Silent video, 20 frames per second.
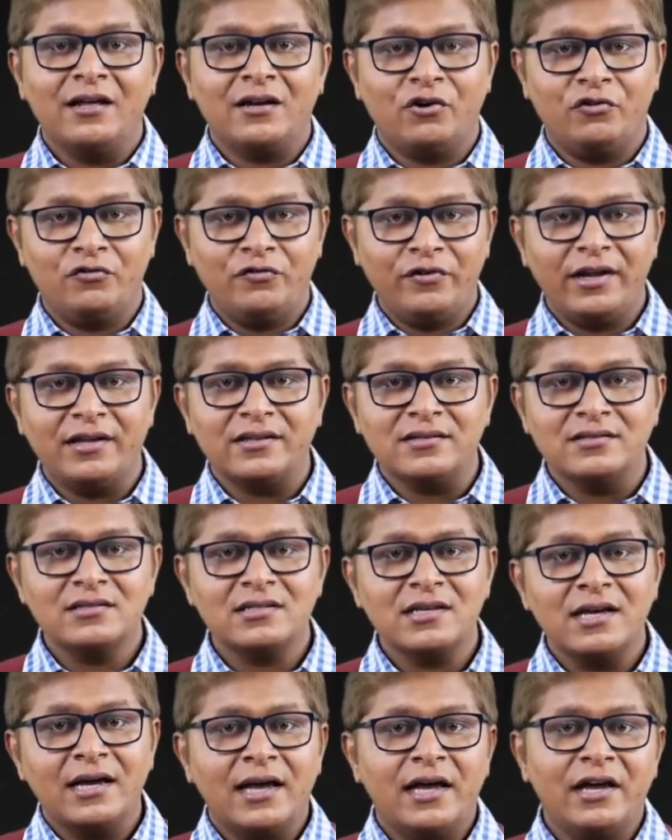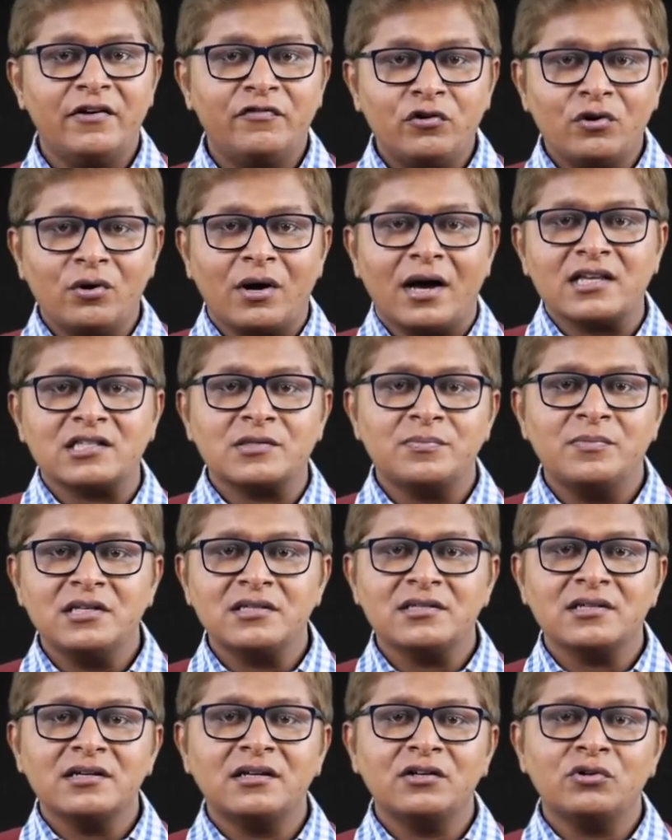Now friends, if you ask
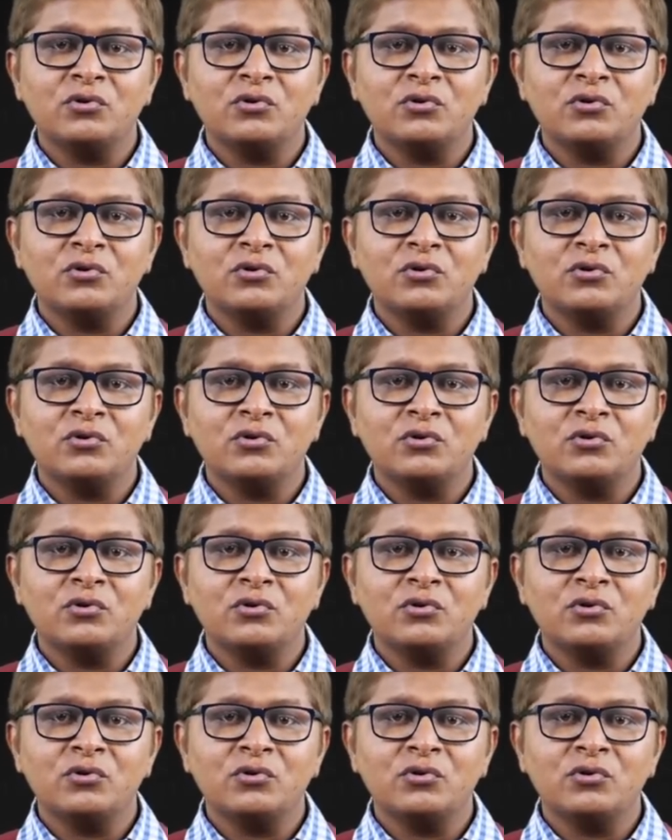me, sir,